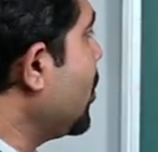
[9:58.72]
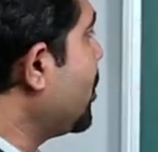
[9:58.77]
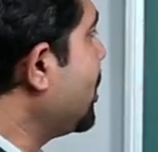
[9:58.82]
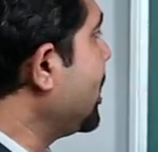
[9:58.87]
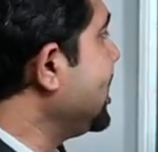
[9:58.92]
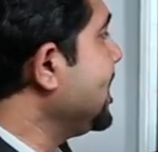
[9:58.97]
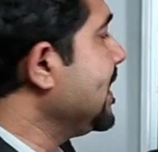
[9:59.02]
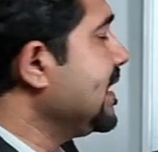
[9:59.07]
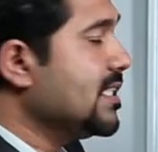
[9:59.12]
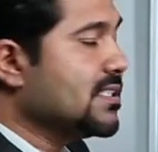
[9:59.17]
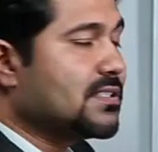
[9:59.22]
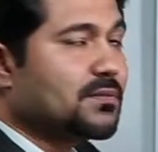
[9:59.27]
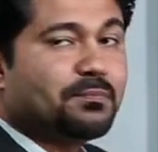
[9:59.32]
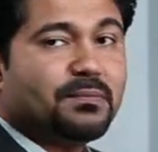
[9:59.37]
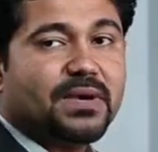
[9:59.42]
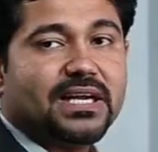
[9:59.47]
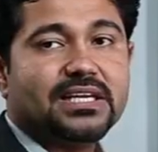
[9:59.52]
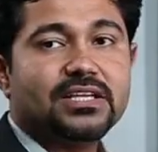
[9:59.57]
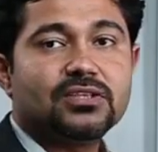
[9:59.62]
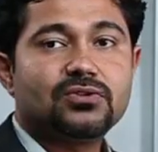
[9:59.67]
opening is
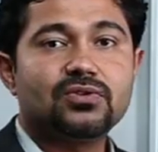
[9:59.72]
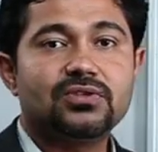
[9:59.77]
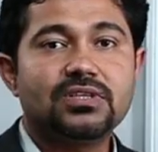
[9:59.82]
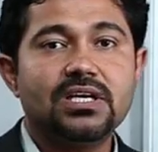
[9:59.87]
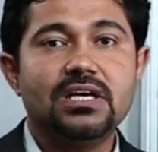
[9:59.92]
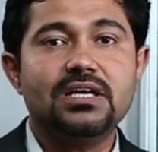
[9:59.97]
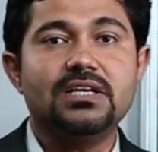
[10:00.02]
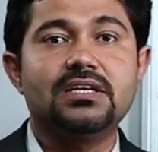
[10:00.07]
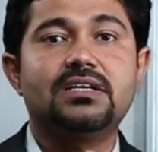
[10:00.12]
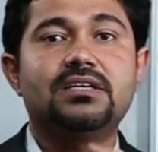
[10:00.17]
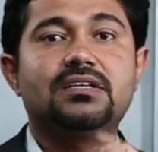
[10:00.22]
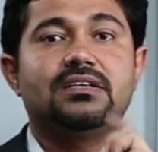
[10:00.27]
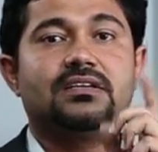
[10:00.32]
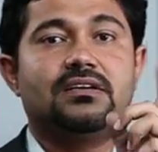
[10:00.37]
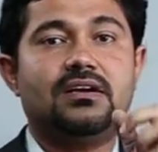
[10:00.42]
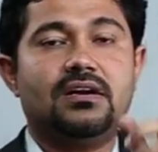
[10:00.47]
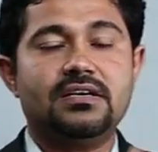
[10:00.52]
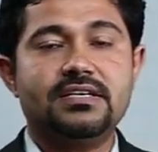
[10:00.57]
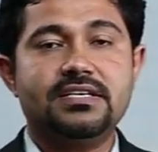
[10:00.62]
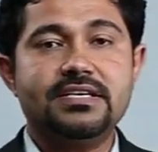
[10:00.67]
mainly to the
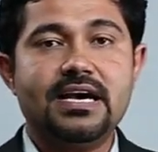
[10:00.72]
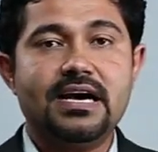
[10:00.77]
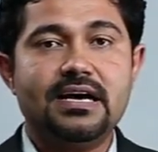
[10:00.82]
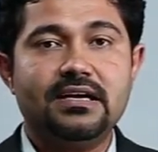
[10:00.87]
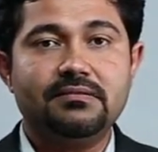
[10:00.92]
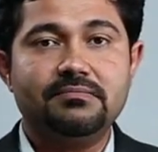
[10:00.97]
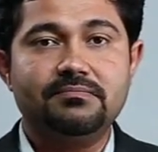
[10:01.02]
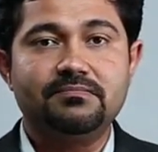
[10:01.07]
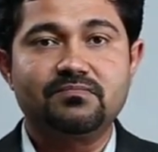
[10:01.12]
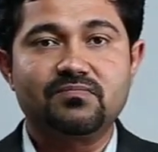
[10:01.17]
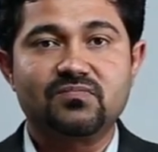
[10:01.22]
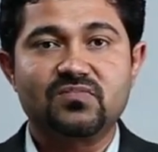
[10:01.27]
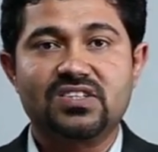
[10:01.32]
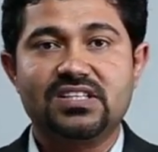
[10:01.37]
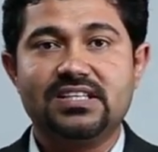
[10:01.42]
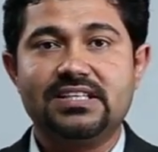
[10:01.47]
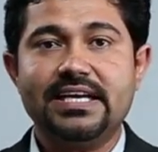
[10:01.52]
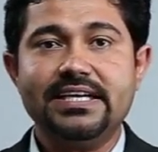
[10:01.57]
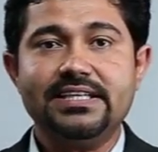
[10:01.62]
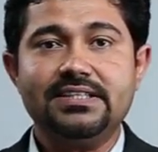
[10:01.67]
trachea,
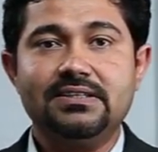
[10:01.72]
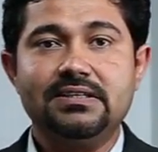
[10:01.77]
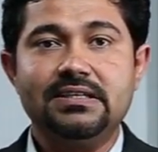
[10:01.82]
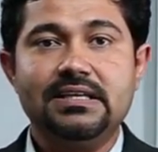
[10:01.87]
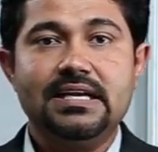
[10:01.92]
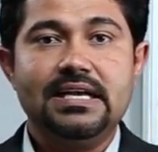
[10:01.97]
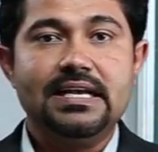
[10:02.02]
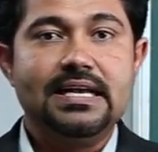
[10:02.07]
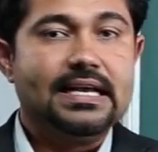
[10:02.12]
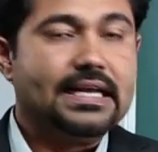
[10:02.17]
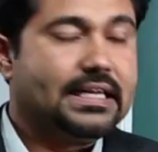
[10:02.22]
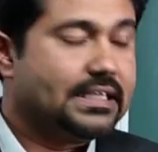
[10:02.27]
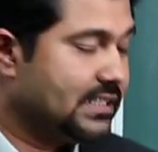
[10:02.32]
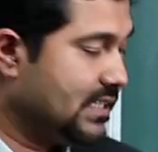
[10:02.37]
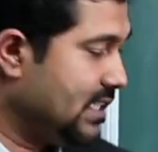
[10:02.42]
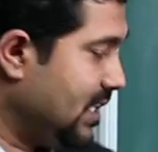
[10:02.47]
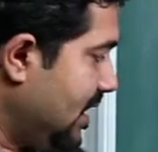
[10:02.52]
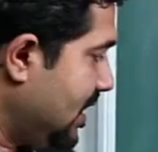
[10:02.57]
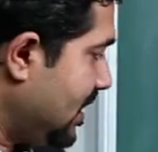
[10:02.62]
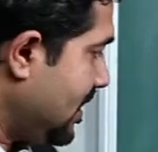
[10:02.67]
right?
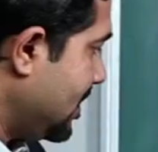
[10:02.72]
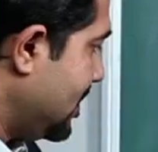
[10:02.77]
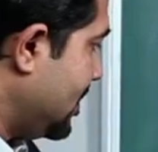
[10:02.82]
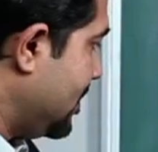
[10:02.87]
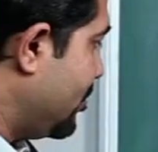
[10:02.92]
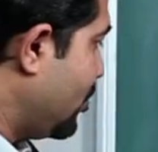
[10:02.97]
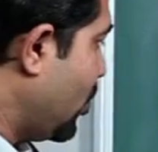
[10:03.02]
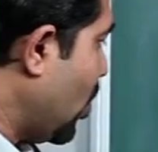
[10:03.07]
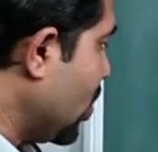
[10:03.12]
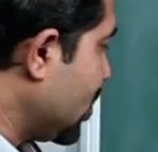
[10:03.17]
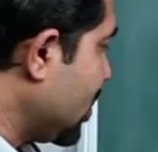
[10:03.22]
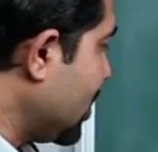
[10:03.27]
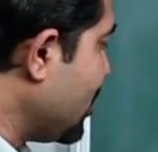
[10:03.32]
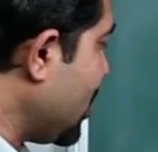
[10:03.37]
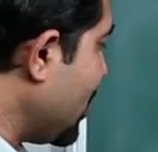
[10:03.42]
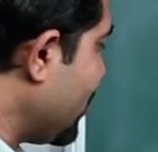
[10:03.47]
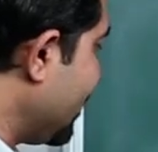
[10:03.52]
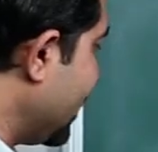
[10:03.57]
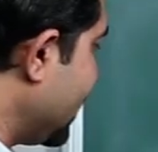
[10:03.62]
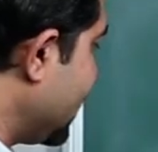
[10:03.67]
The bottom
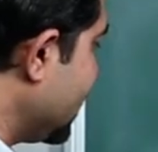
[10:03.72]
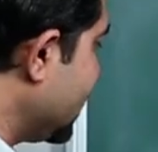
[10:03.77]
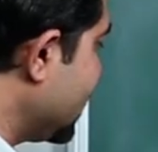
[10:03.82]
of it